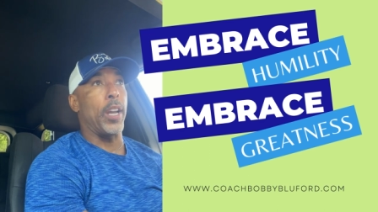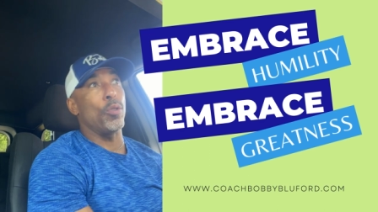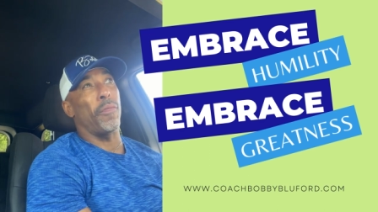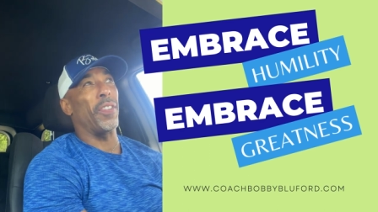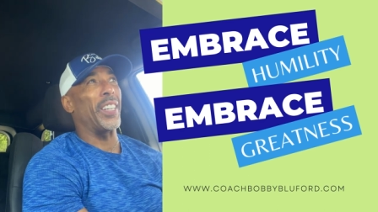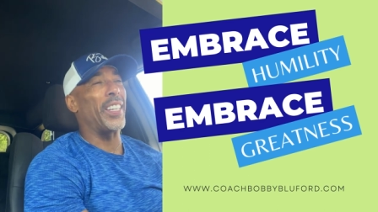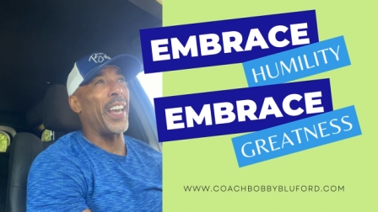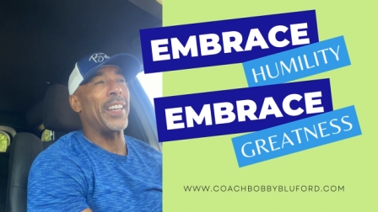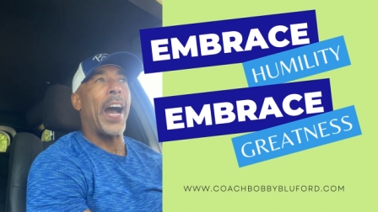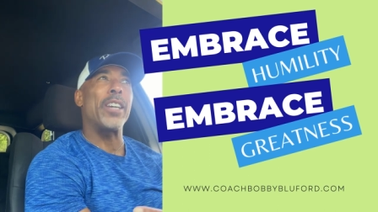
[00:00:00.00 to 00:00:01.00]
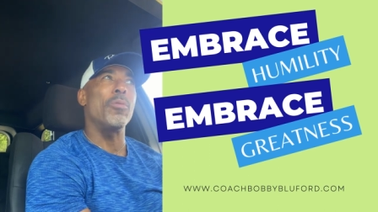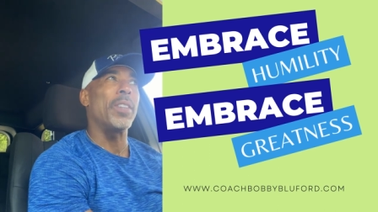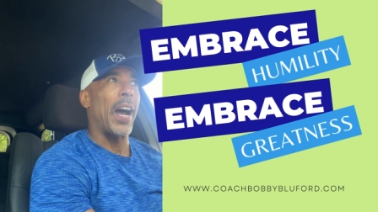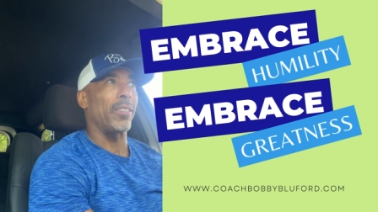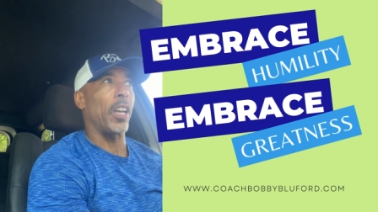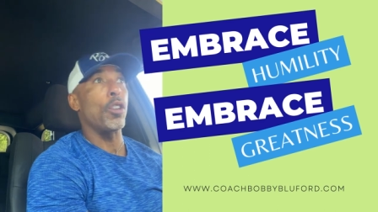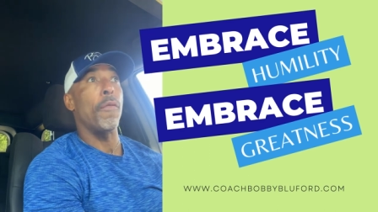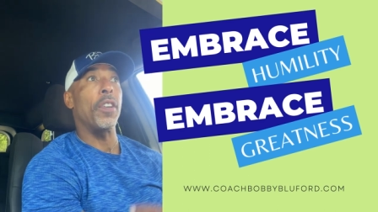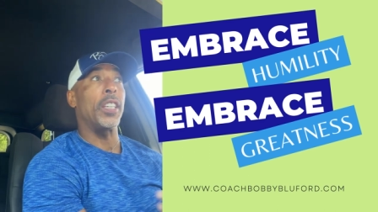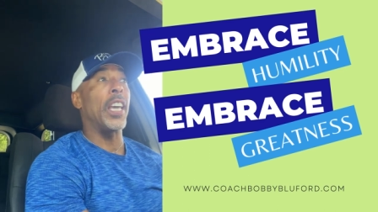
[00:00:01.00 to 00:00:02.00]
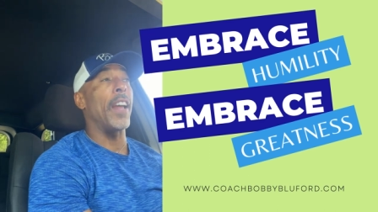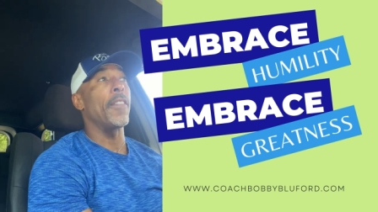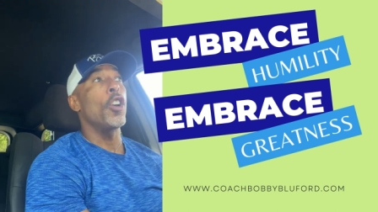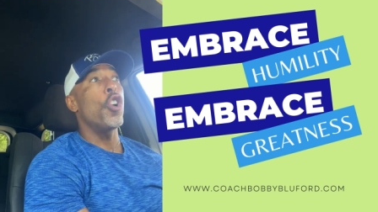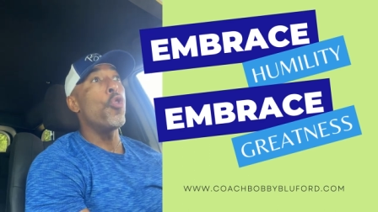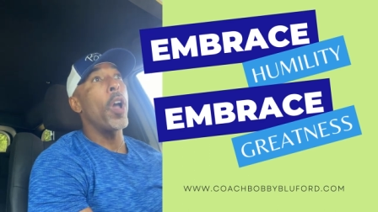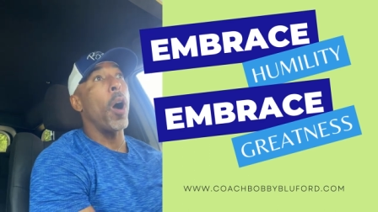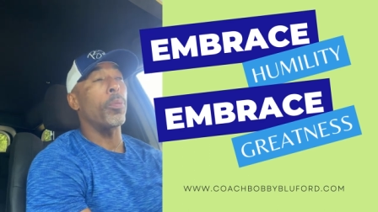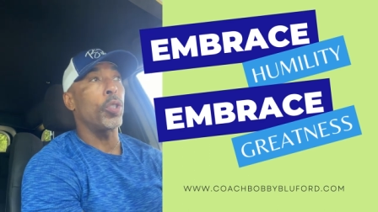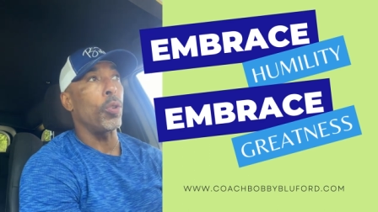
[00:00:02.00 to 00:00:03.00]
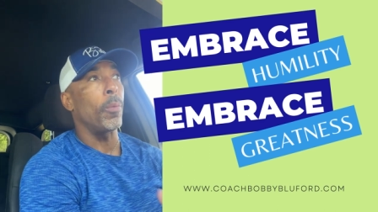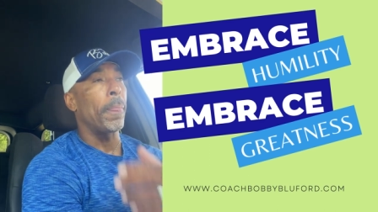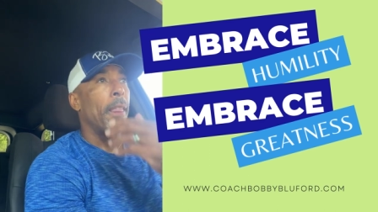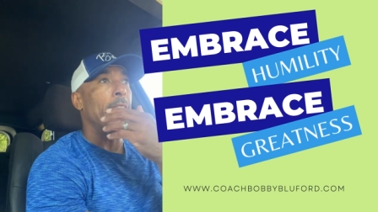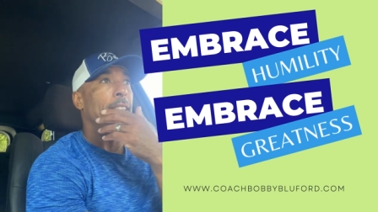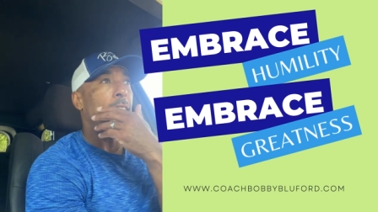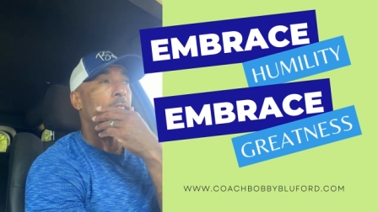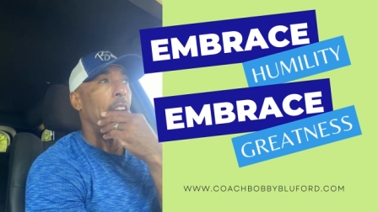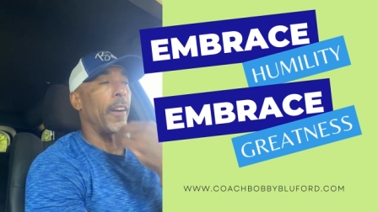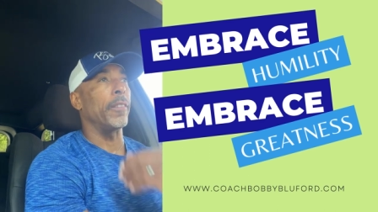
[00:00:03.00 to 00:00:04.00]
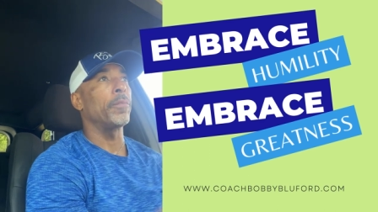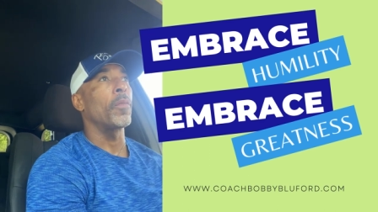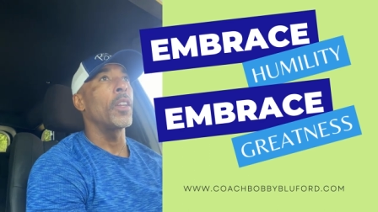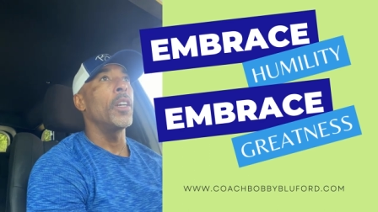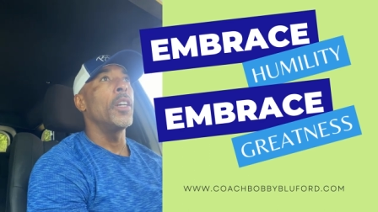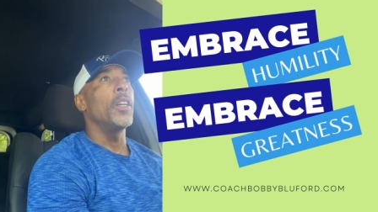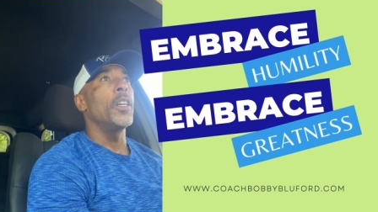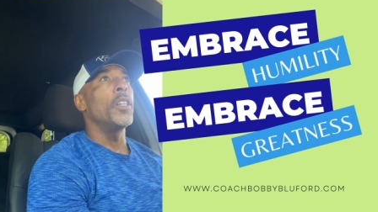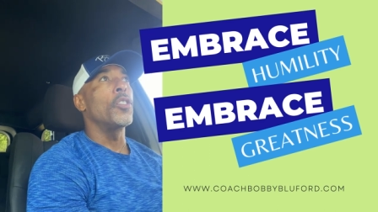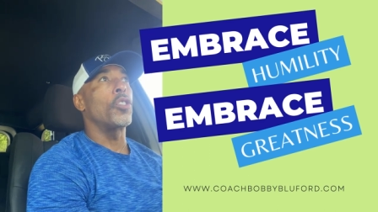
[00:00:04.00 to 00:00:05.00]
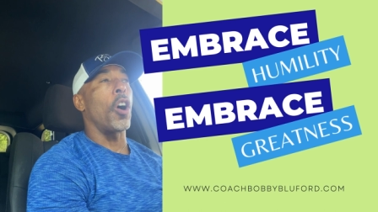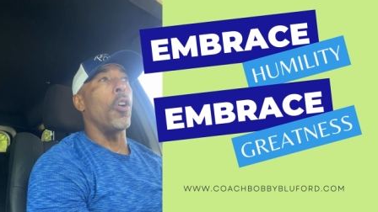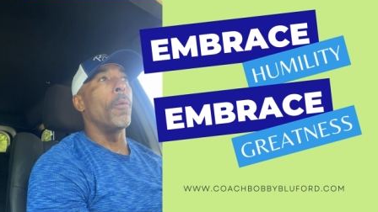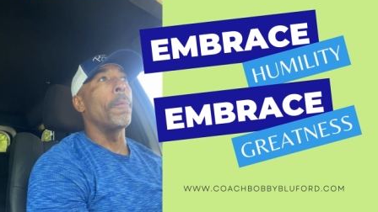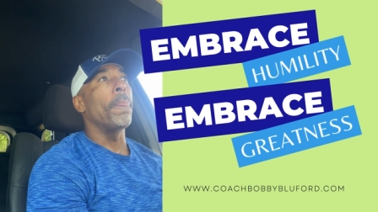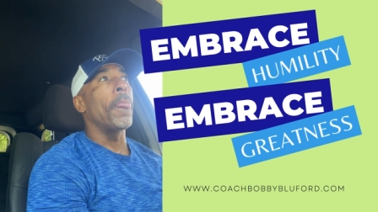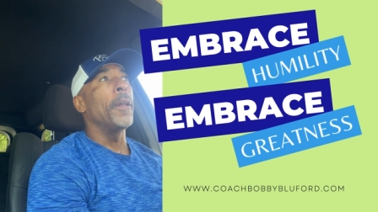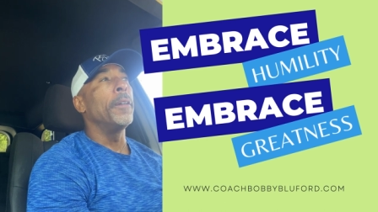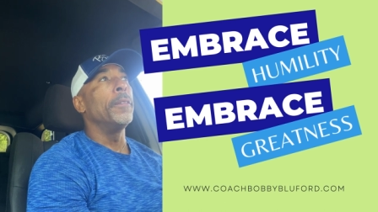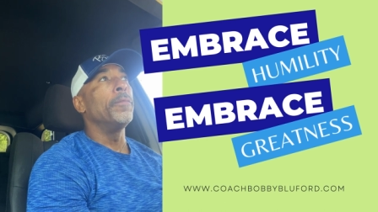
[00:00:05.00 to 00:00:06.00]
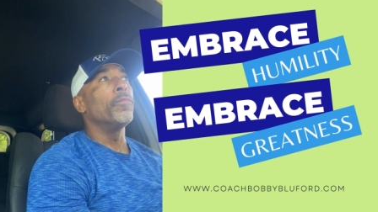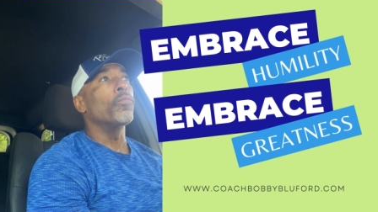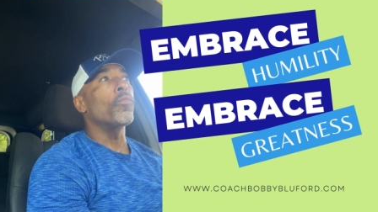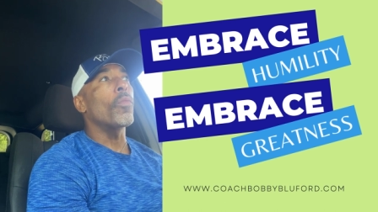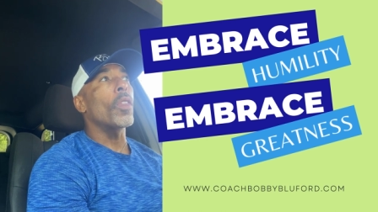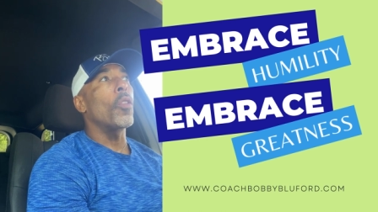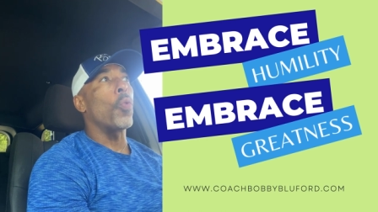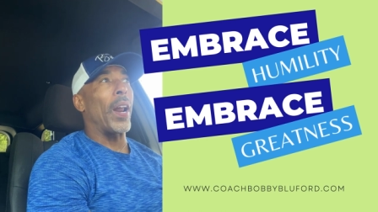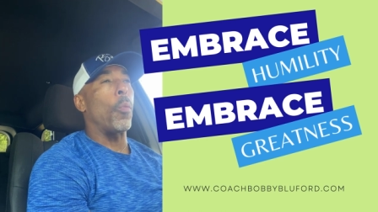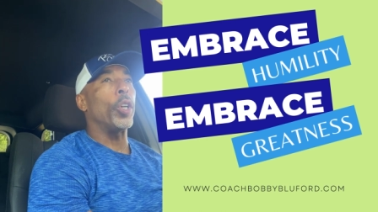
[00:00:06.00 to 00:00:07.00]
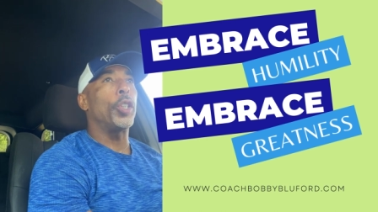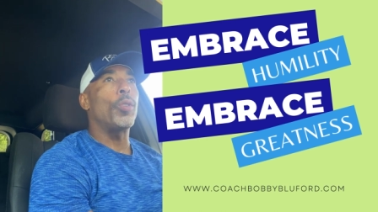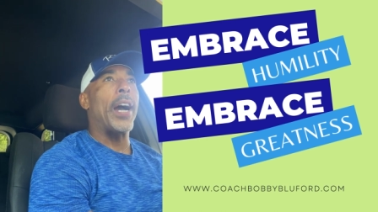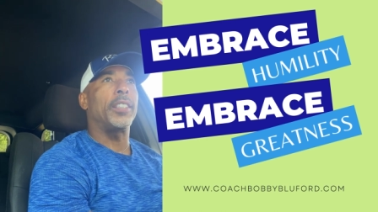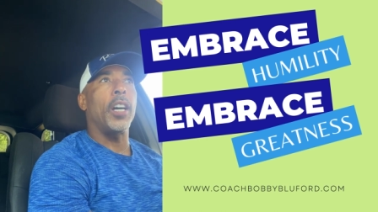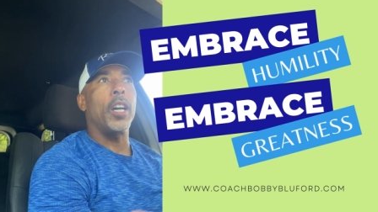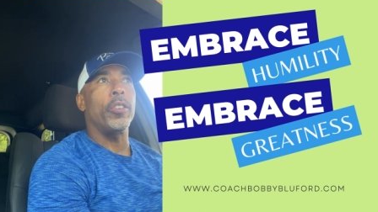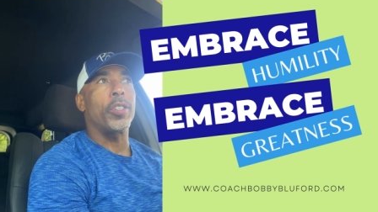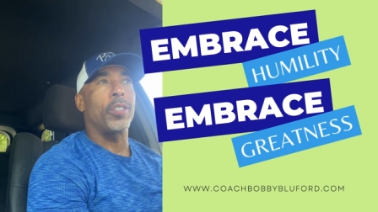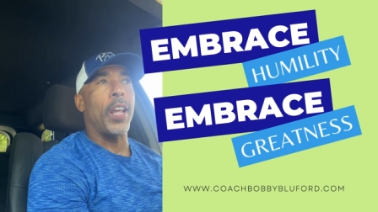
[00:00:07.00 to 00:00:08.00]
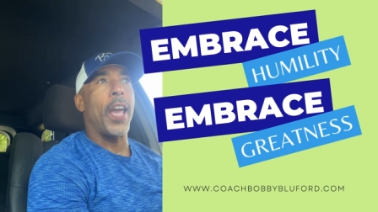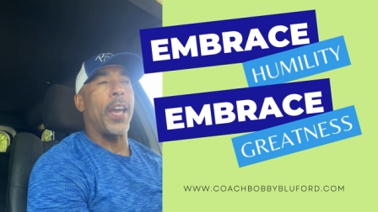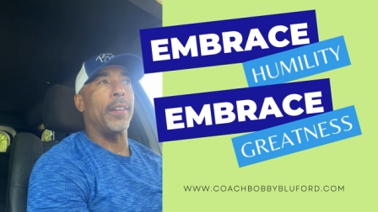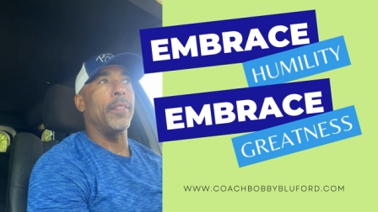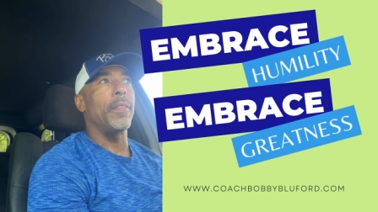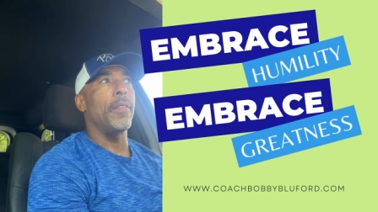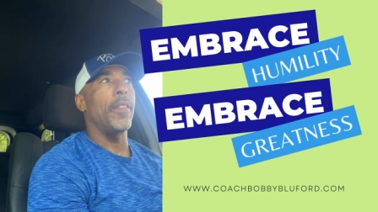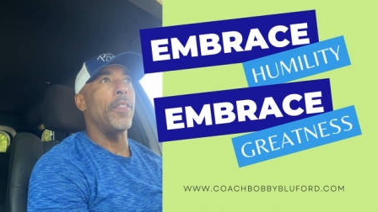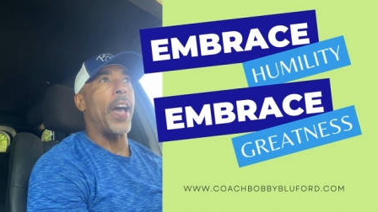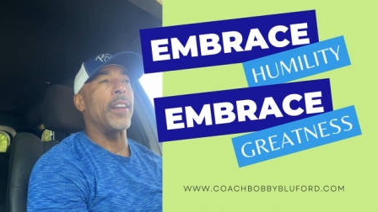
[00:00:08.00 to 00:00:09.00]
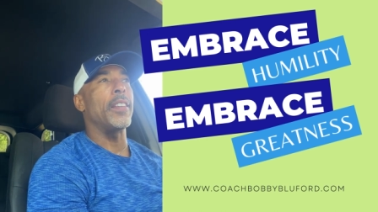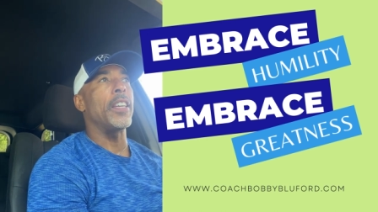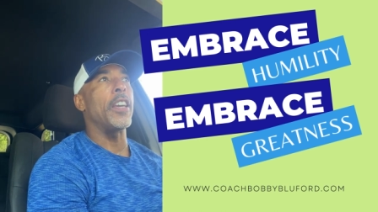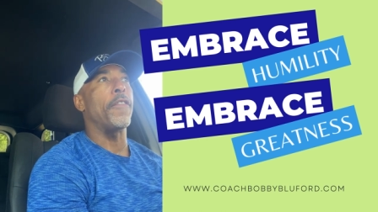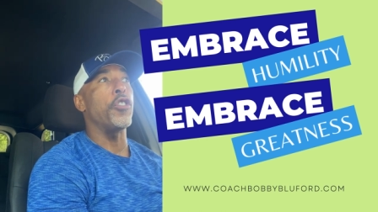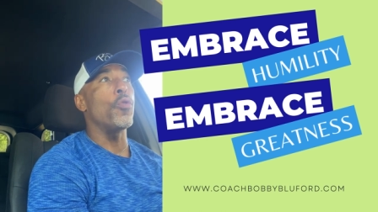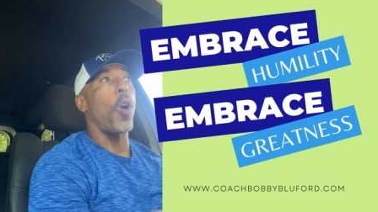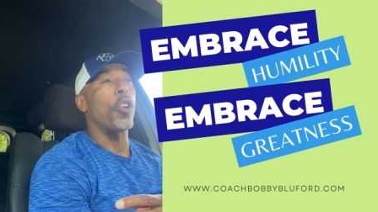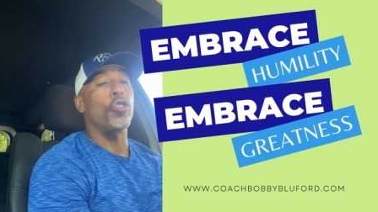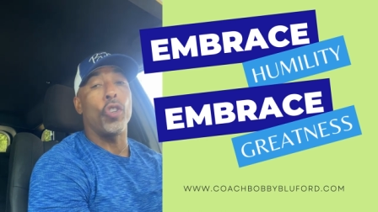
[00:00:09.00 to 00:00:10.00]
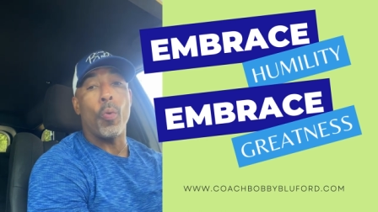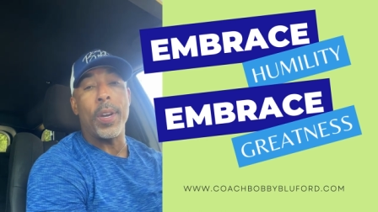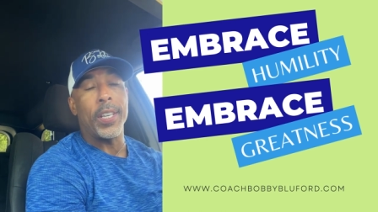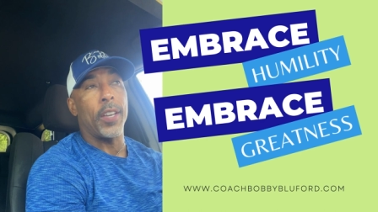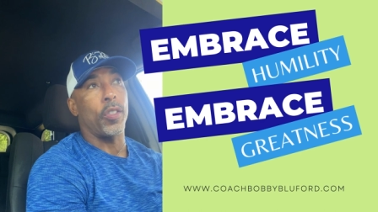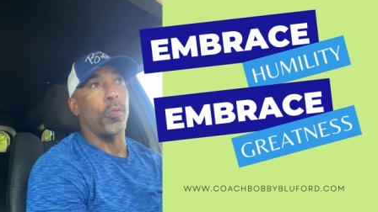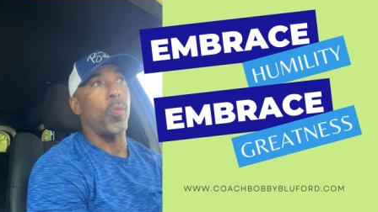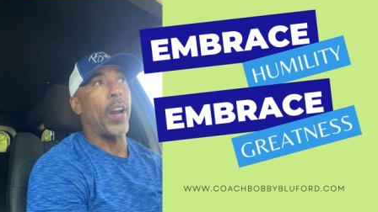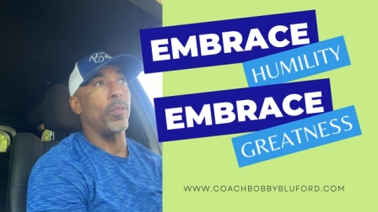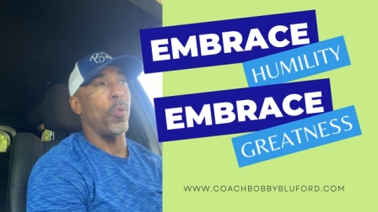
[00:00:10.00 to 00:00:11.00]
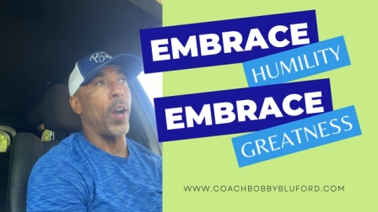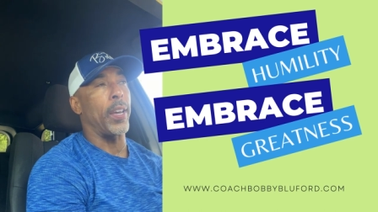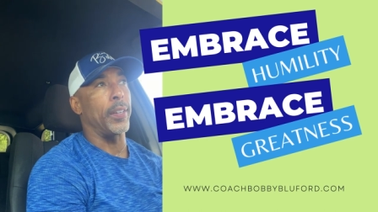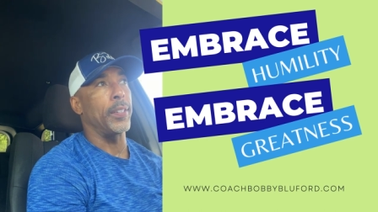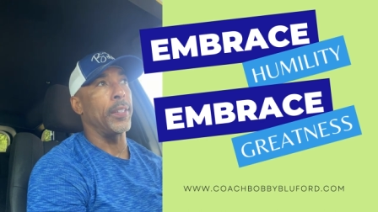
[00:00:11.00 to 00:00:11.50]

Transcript: and you forget how you got there. You forget who helped you get there. So what I want you guys to understand, that if you are doing it the right way,